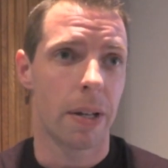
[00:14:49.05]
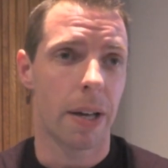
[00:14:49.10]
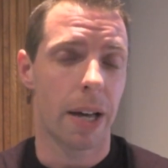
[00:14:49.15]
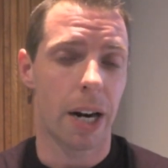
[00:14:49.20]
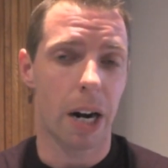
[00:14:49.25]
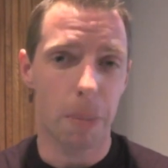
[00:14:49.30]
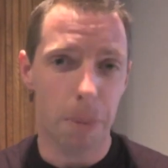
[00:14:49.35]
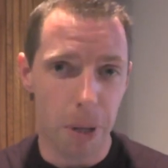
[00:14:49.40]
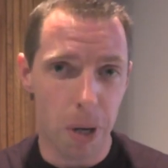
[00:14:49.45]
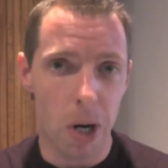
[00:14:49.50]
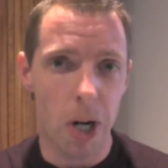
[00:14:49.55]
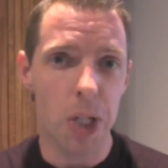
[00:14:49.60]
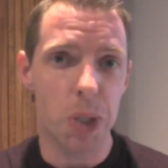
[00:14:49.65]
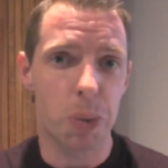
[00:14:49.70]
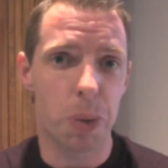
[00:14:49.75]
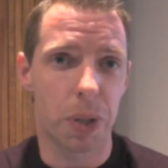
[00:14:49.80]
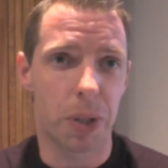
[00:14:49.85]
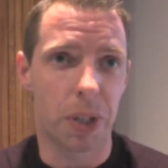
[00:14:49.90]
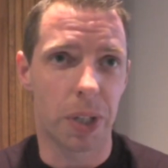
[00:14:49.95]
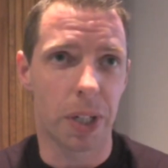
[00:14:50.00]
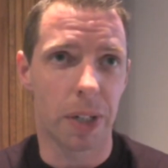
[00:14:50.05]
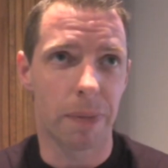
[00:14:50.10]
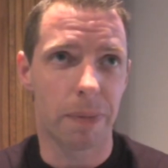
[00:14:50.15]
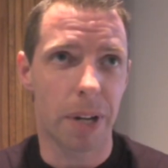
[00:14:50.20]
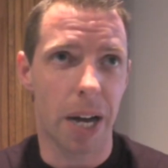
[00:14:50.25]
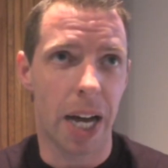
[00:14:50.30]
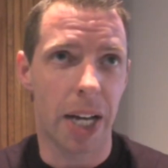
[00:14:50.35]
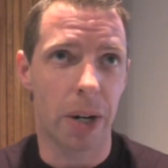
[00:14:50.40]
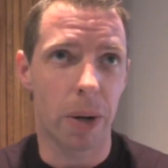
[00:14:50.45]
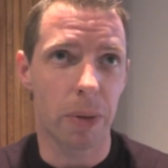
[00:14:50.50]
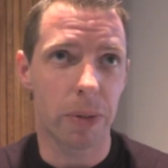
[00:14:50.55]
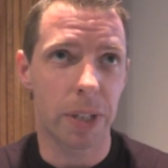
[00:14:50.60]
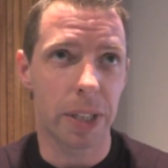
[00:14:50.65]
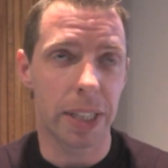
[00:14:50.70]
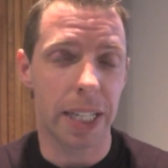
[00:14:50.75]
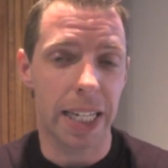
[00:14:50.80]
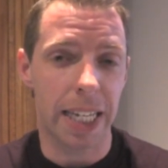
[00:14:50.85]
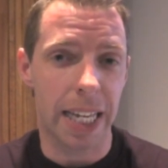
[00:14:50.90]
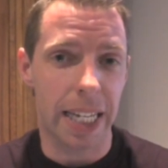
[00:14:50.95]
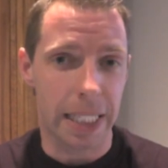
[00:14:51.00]
And I'll be honest with you, I don't
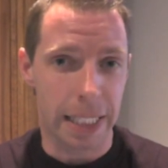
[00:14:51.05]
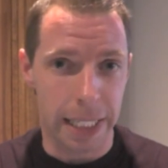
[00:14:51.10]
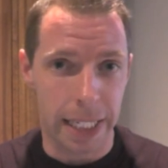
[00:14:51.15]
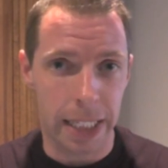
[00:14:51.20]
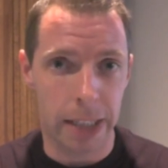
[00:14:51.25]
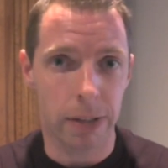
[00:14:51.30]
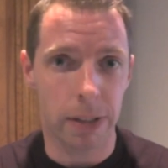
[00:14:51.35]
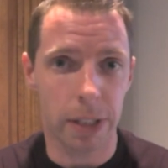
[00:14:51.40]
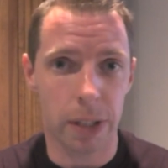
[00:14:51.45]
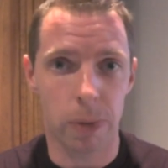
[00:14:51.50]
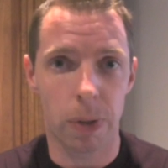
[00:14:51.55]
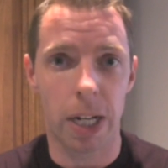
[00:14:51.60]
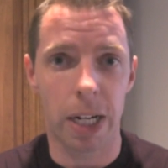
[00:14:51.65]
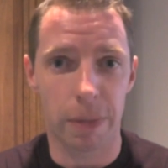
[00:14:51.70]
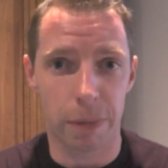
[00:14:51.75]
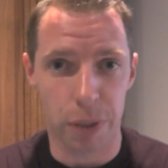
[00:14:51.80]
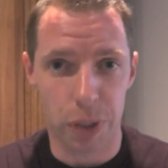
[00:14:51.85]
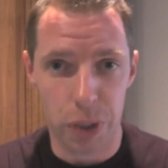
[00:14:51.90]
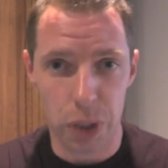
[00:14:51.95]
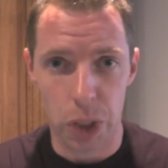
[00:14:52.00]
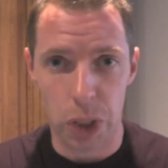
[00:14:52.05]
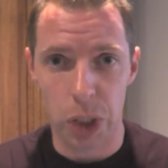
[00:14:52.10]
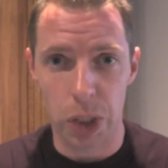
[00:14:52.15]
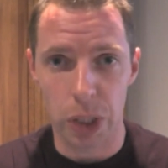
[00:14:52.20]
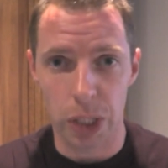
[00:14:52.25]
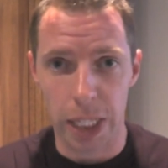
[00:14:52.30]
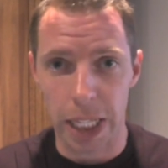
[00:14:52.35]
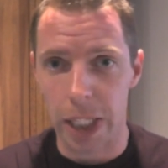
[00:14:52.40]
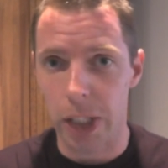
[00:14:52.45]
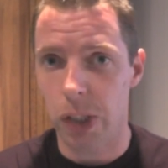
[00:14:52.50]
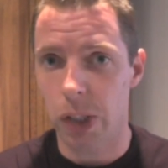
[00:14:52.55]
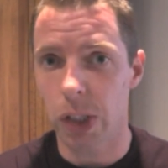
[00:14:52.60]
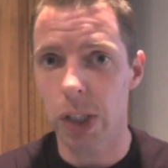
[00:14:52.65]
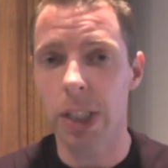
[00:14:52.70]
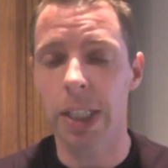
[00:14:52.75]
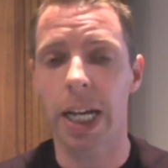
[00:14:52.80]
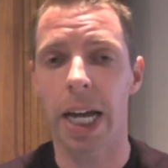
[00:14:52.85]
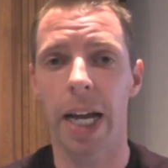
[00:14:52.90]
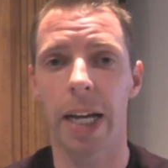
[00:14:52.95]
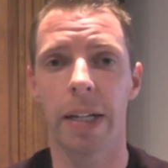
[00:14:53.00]
think they get nearly the rate of return that they
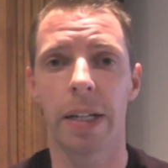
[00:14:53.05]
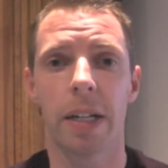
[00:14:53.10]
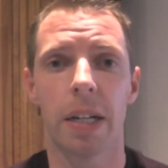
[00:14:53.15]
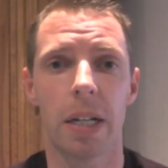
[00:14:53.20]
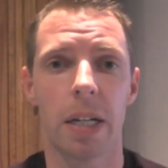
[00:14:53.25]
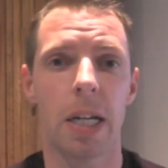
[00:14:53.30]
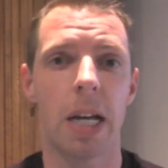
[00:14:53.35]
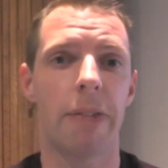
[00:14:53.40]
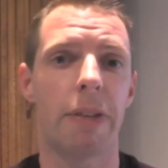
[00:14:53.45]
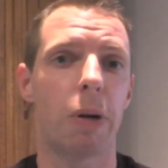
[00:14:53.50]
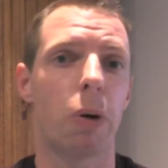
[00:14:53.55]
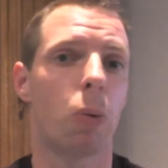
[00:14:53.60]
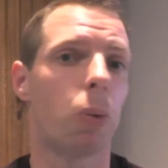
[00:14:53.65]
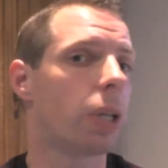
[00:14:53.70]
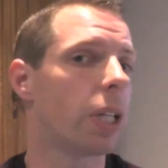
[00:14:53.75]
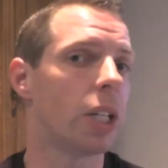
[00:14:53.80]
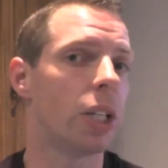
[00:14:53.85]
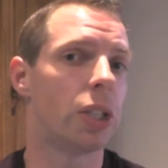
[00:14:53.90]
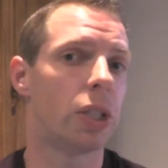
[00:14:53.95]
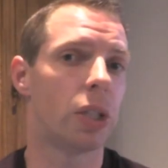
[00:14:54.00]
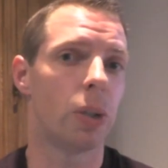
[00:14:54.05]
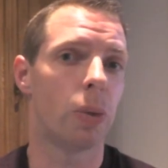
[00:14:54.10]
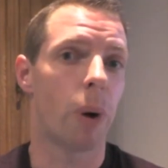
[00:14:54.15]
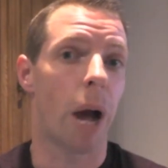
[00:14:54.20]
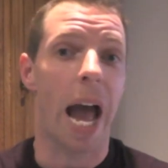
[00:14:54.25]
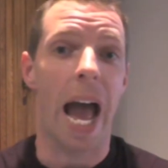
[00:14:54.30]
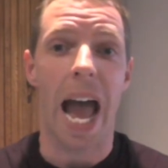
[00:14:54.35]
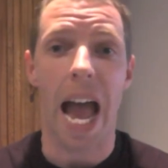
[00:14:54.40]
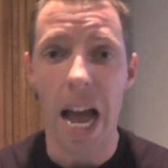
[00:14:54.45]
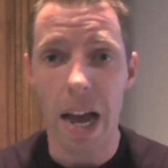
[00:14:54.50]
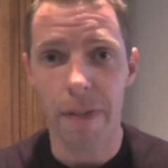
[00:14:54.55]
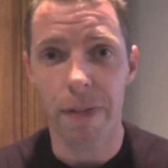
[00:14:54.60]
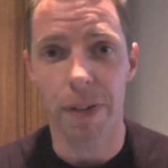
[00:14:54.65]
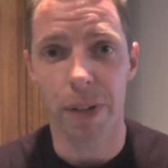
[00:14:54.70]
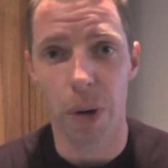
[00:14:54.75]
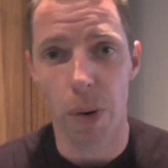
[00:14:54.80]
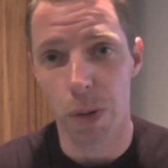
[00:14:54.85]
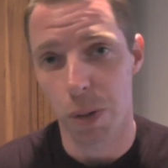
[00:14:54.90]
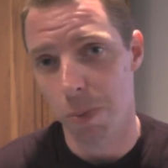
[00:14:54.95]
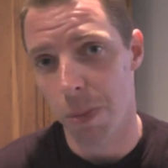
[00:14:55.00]
could get if they were willing to do half of
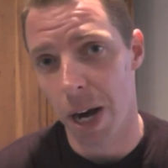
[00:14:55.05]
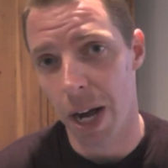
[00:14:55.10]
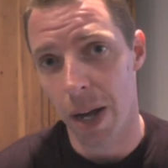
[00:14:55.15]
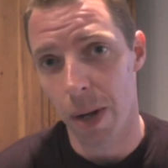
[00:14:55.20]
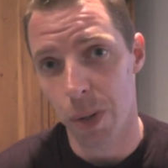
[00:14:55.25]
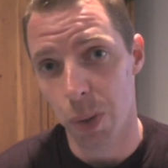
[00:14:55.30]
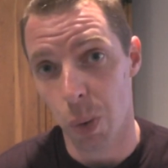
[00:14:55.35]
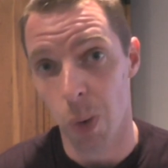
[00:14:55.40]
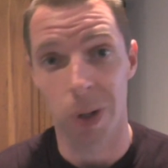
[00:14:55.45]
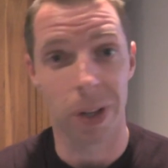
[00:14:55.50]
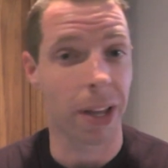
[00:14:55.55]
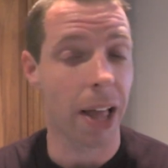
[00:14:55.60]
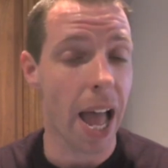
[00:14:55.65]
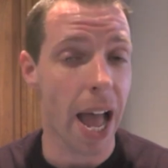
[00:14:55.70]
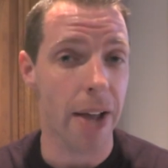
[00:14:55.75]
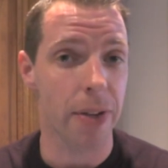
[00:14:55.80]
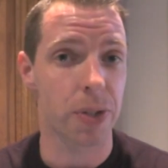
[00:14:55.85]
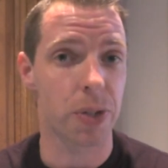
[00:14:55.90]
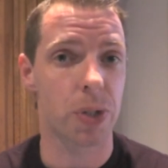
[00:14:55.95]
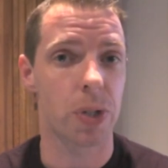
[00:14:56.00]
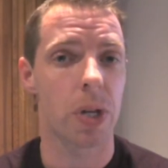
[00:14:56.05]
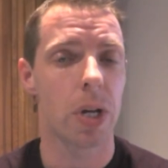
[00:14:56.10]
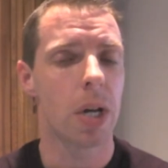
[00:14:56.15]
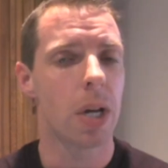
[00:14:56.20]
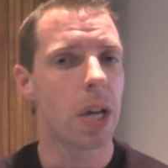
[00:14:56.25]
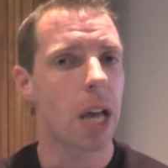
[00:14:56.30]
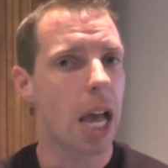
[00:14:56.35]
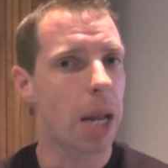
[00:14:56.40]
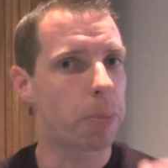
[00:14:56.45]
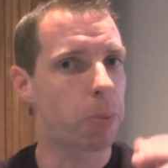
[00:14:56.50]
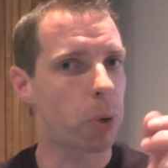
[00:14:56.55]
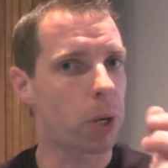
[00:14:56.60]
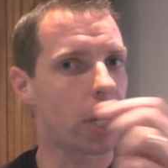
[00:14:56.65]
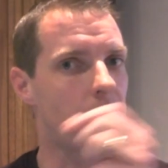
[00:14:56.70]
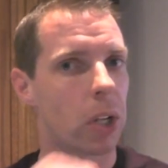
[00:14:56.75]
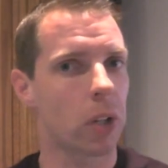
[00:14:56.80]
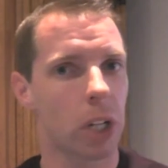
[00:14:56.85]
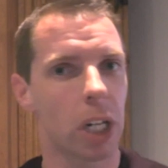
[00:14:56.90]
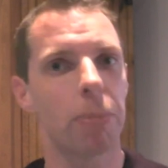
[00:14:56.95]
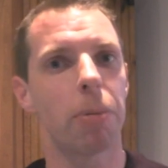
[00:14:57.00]
those miles or less and put in
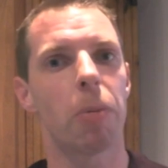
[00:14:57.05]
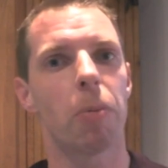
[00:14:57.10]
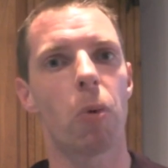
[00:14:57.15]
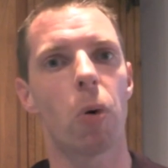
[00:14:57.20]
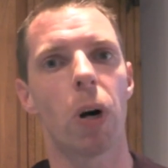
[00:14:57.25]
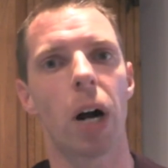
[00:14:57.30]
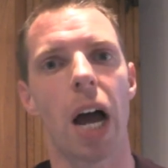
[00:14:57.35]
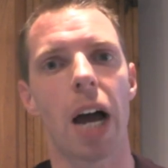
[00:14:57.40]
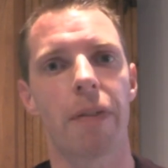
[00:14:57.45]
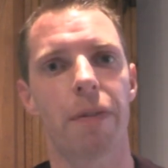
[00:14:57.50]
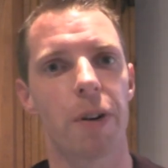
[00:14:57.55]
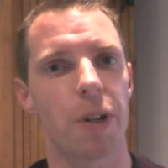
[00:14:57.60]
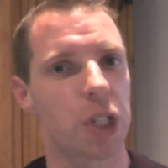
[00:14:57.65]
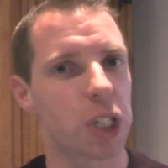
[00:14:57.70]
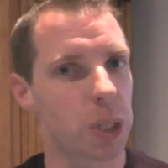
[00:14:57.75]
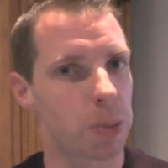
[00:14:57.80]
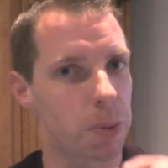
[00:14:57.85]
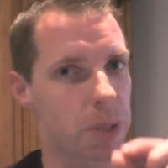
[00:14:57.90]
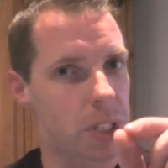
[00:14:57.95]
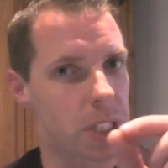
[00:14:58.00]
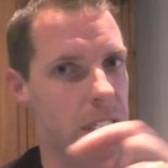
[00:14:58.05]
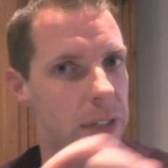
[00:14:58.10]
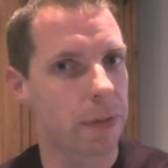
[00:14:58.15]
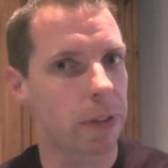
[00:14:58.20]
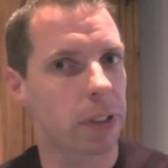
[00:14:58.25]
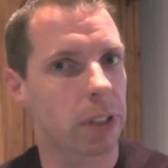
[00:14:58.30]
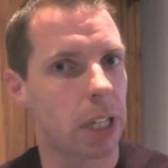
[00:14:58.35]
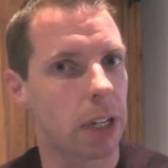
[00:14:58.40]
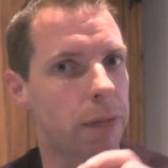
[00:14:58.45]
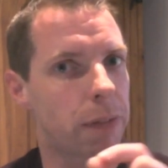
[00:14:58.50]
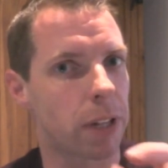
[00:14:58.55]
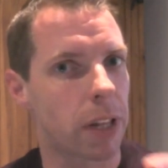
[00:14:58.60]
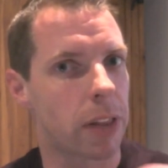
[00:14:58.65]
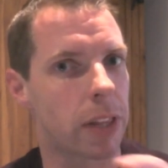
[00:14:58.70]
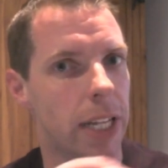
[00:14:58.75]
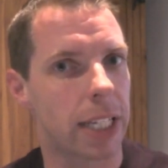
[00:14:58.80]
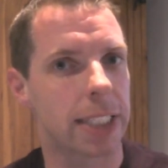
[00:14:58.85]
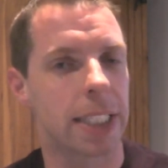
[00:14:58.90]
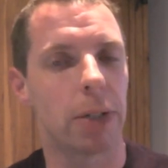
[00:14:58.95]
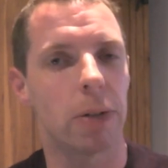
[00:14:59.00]
a little bit more effort specifically for the
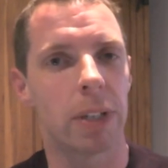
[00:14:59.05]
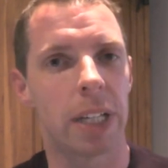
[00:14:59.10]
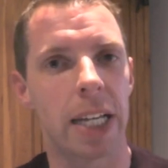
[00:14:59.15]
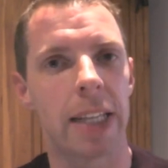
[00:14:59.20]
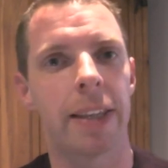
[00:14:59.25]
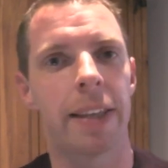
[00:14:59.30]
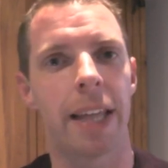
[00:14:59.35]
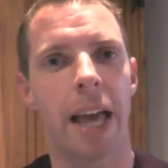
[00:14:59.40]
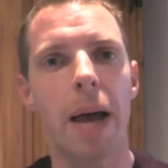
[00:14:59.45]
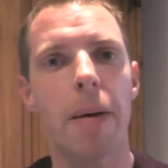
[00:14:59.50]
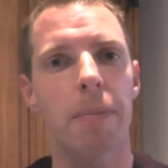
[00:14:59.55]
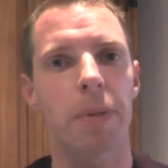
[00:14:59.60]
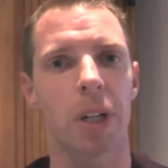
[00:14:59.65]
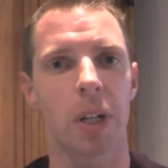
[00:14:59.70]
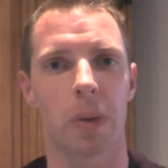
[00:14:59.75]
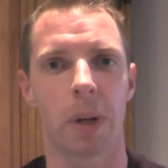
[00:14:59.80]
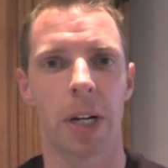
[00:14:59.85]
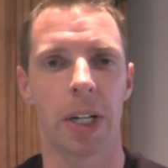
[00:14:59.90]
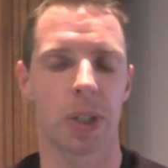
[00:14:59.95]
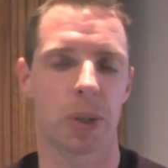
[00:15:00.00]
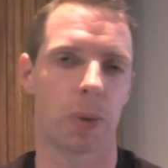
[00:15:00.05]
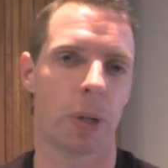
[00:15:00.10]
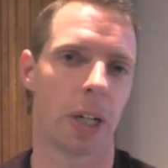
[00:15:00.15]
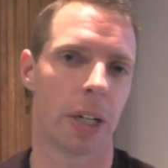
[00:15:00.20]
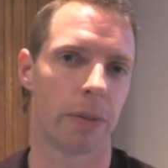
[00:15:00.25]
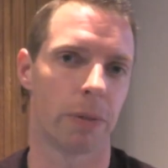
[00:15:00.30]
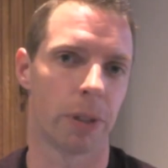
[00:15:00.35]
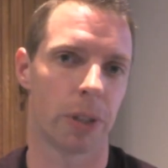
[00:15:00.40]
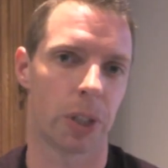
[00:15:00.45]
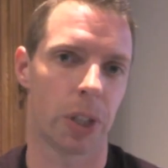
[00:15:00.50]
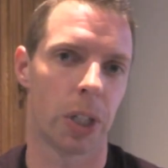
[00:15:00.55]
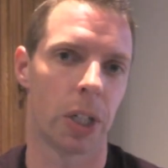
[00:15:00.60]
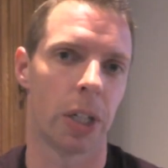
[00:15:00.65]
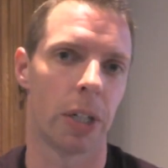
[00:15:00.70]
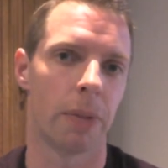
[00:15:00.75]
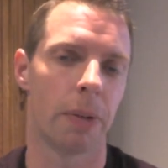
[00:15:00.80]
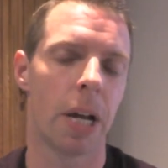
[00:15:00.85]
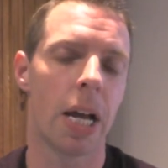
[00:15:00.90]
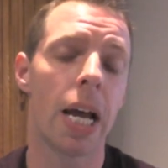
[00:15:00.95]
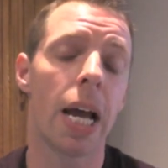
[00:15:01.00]
things that will get them the greatest rate of return.
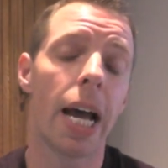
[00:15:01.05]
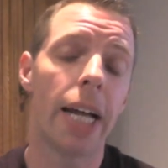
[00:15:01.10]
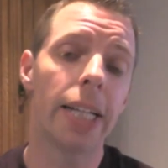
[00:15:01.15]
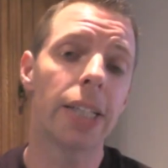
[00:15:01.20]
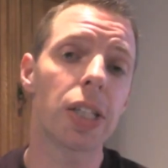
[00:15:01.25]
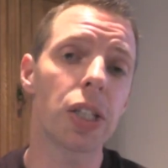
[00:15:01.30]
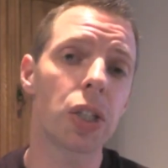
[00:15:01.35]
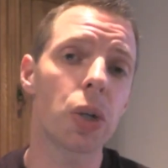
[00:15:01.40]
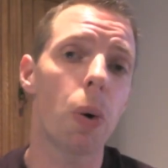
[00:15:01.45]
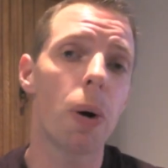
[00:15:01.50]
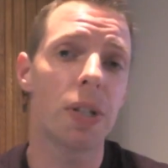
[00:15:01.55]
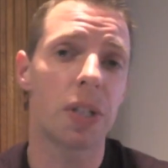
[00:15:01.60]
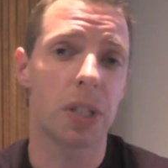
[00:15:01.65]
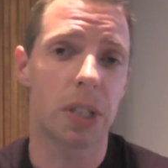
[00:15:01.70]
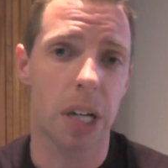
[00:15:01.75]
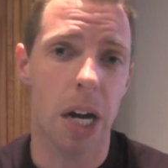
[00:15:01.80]
And this is always a